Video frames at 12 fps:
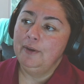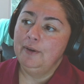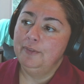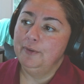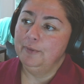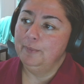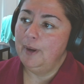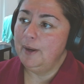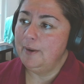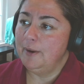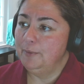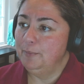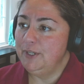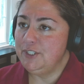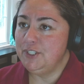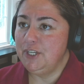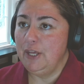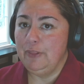the rock on
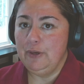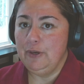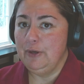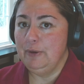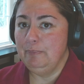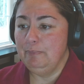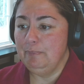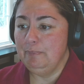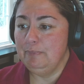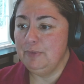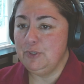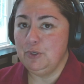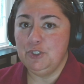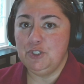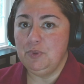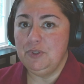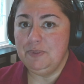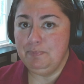which the church
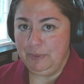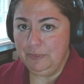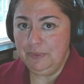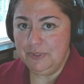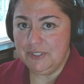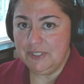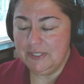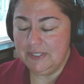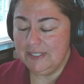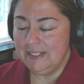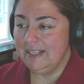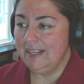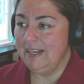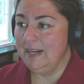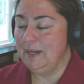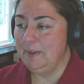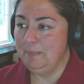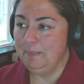was built.
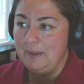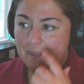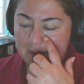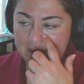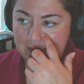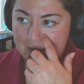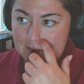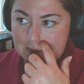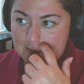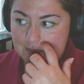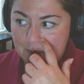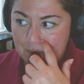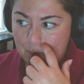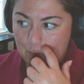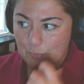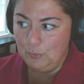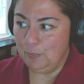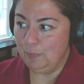And
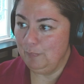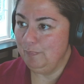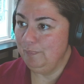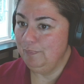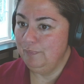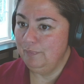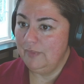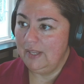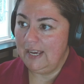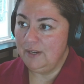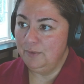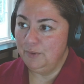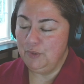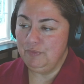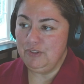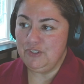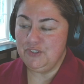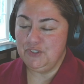so I don't know if
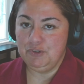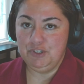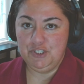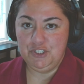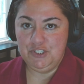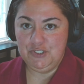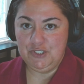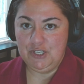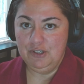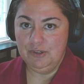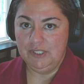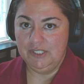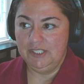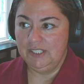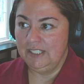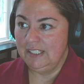this is a Christian song or